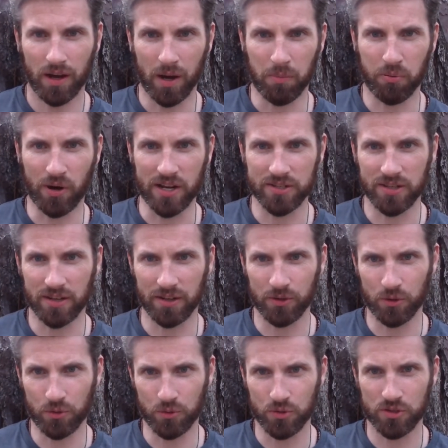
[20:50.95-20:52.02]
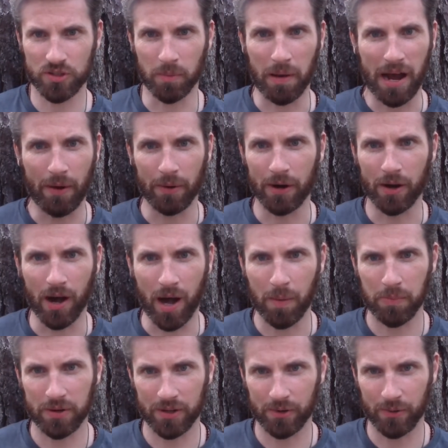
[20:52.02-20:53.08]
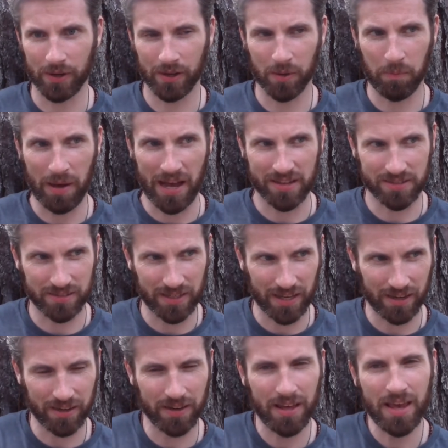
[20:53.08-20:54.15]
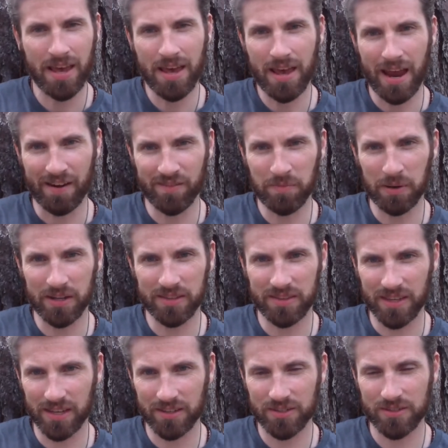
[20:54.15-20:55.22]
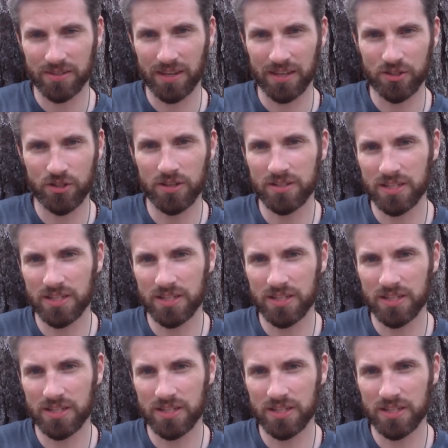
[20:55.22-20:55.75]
a president who's somehow incompetent or incapacitated. Everybody thinks, and she